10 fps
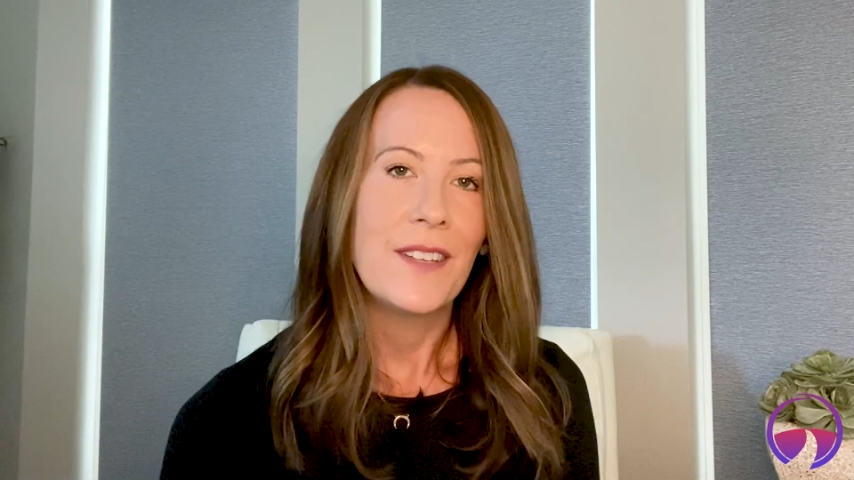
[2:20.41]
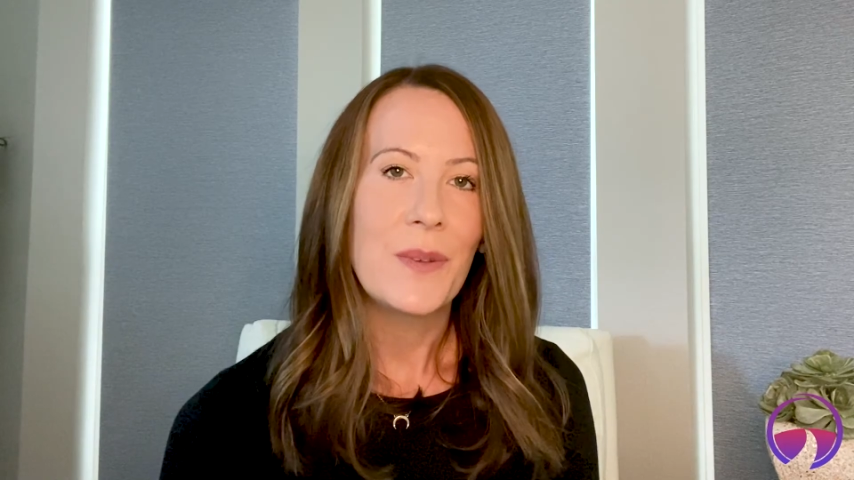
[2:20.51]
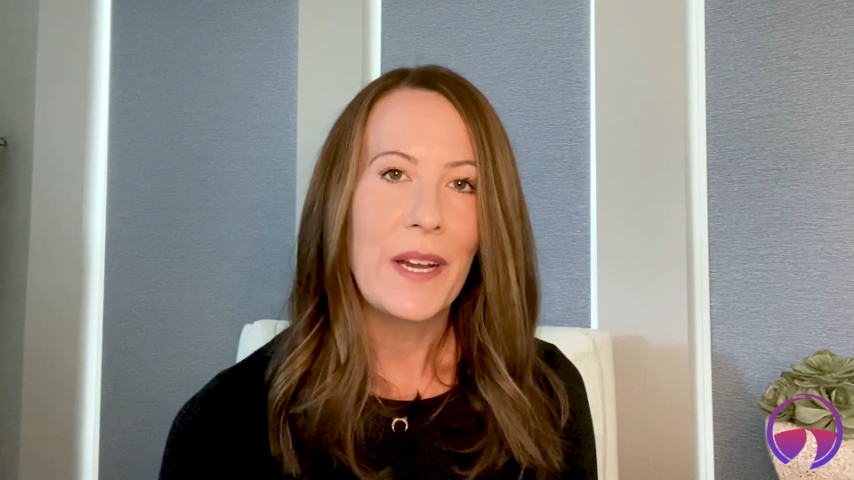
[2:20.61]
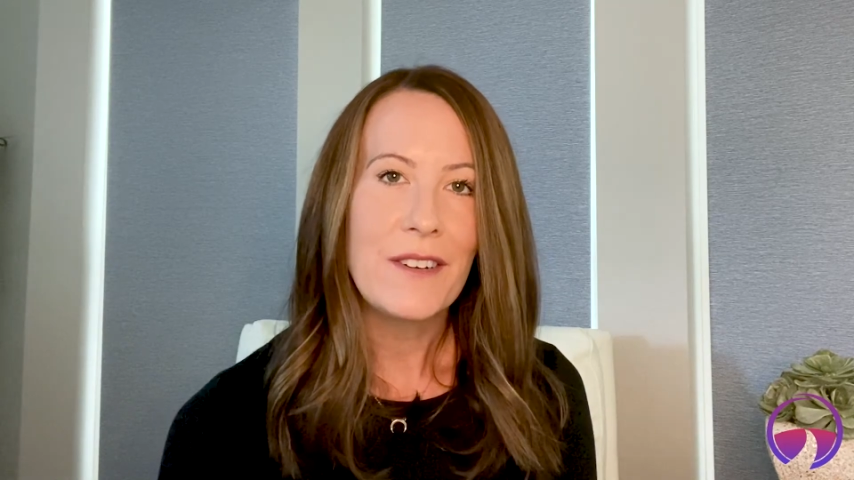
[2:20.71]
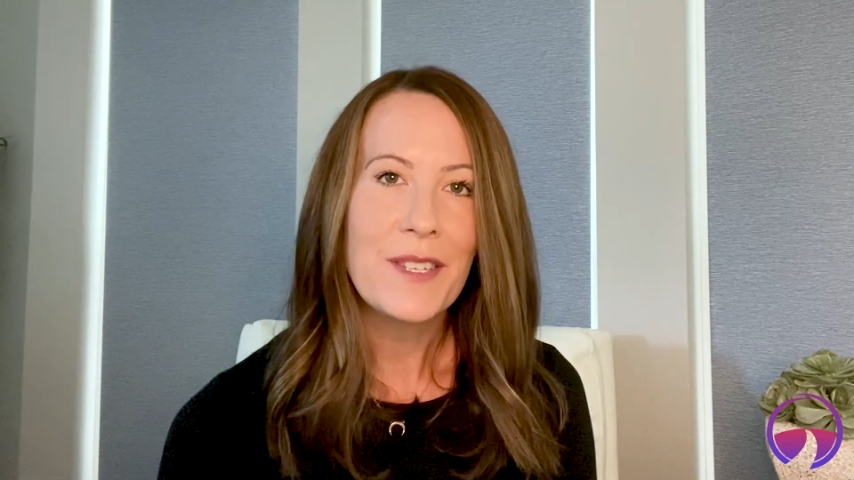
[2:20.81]

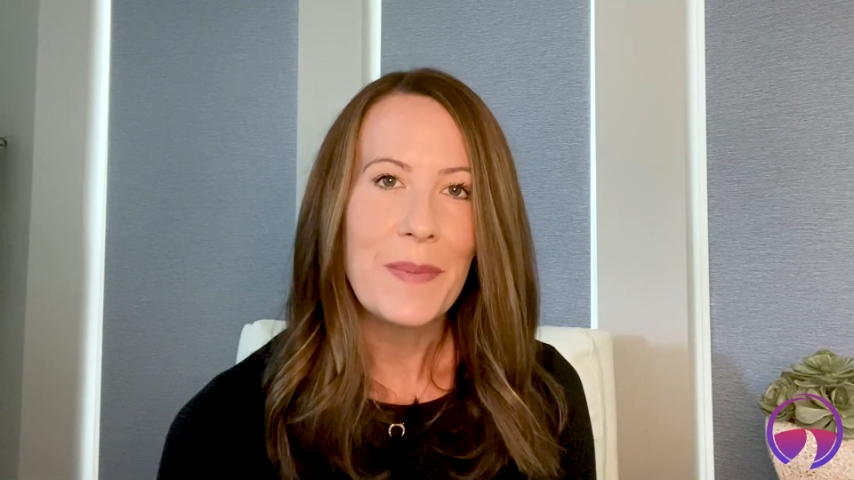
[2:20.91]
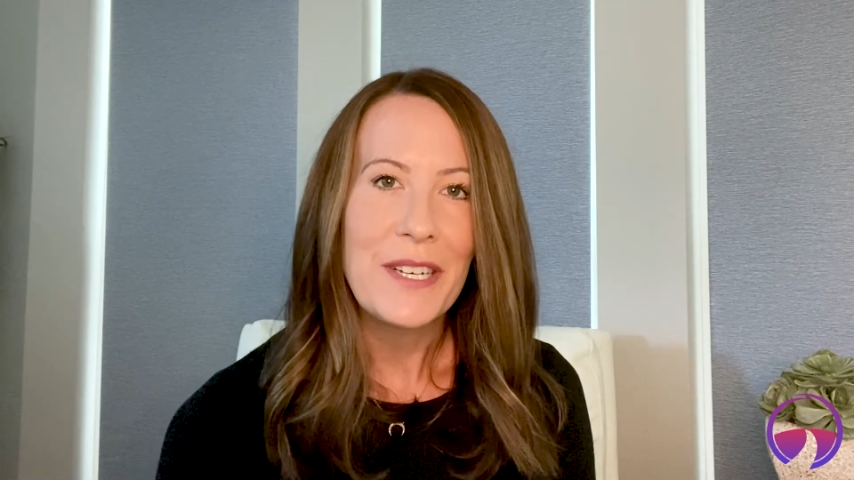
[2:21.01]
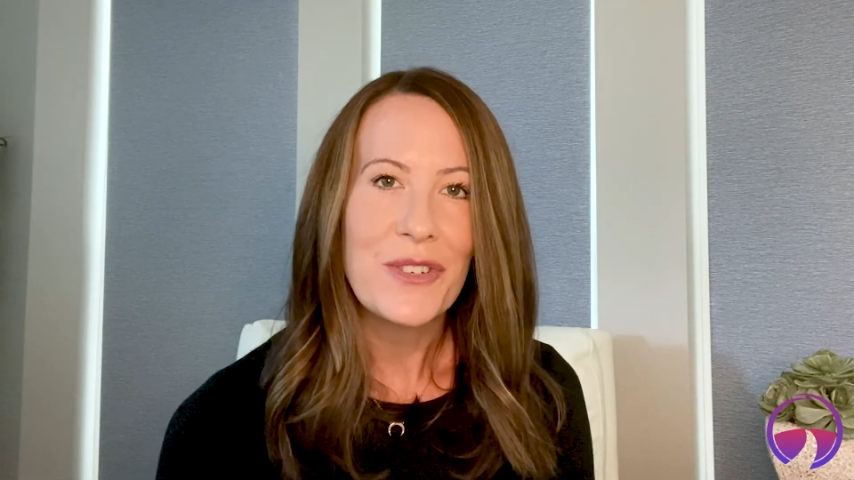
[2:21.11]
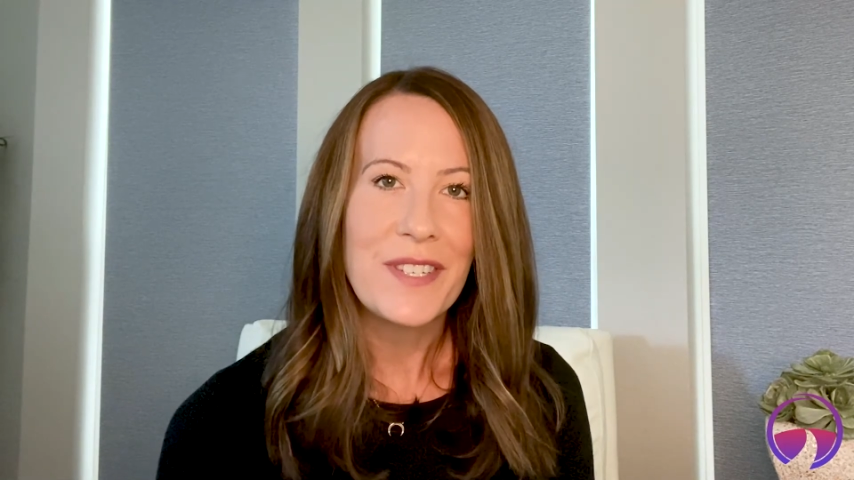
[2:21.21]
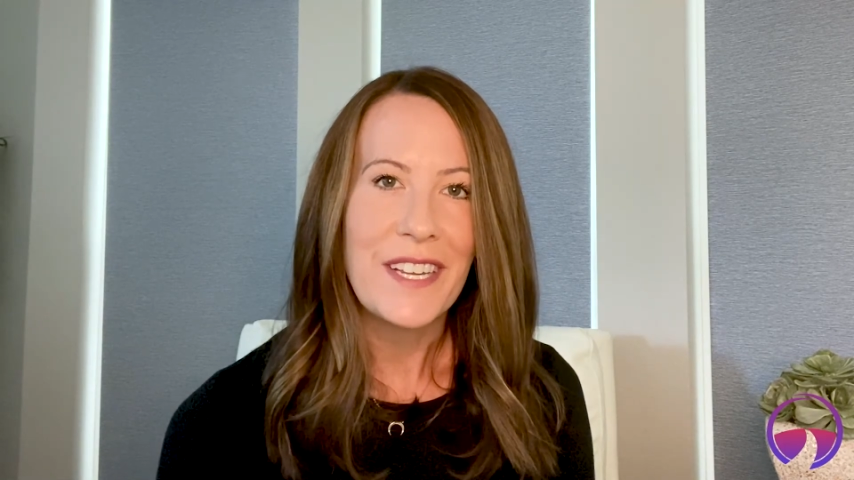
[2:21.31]
So here's some
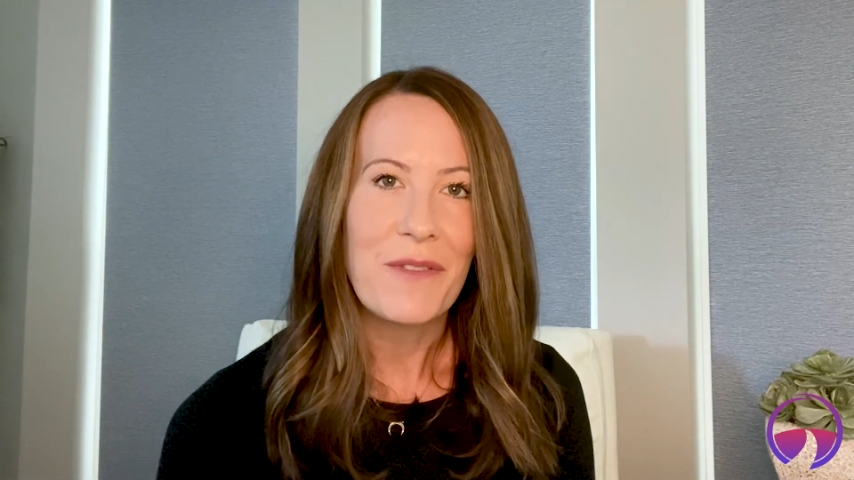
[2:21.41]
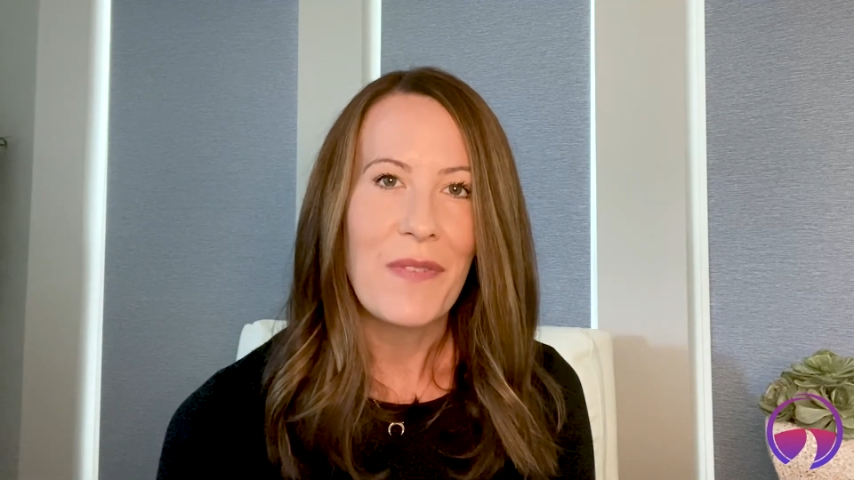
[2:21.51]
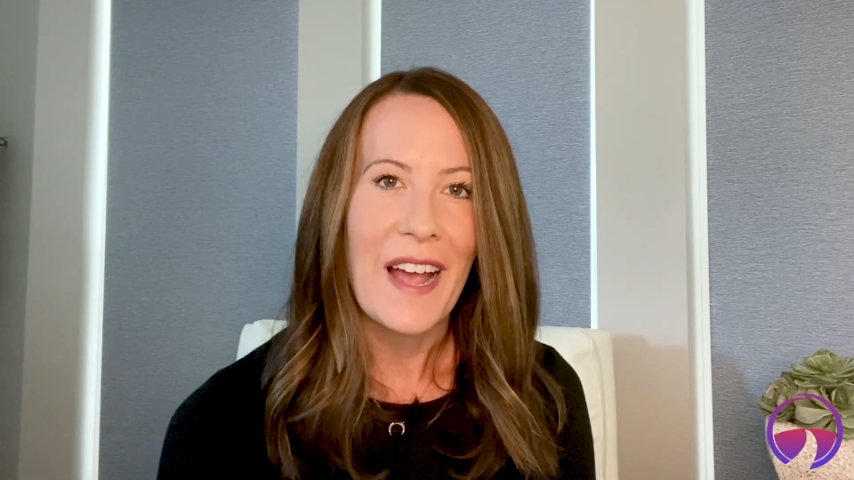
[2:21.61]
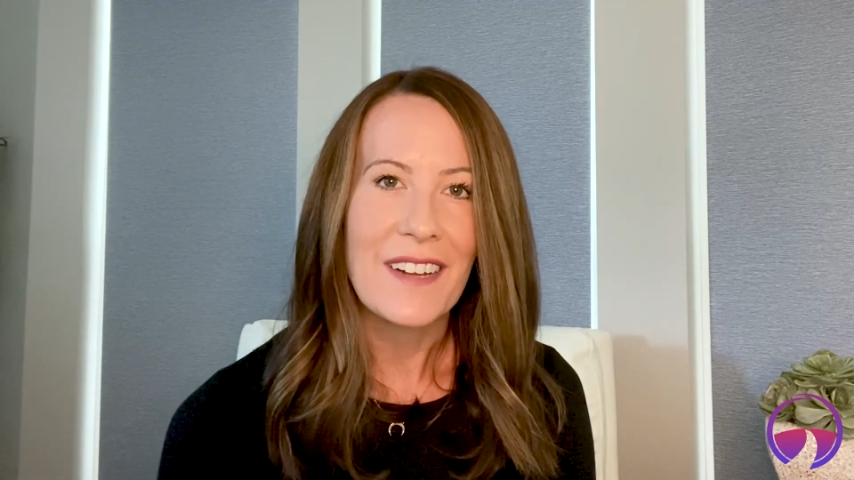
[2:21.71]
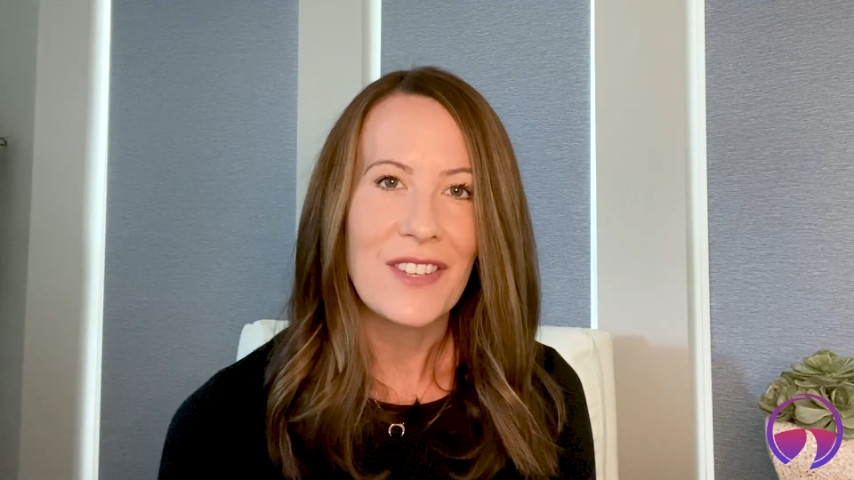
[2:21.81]
interesting
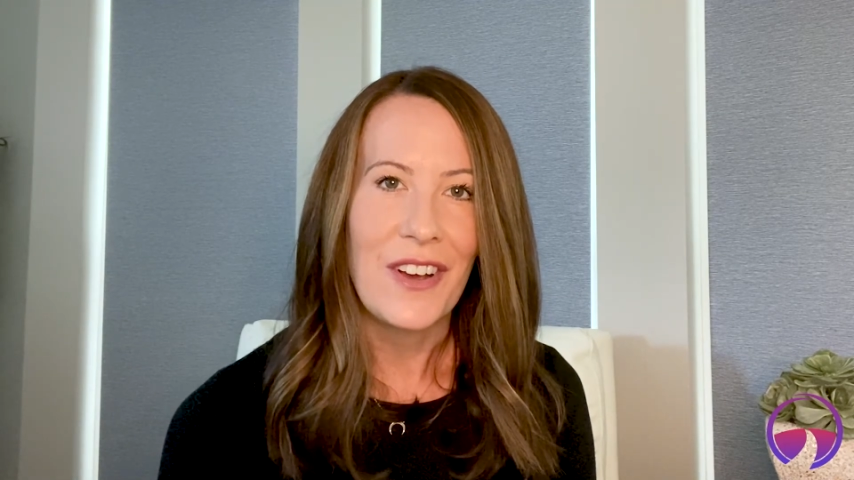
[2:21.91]
facts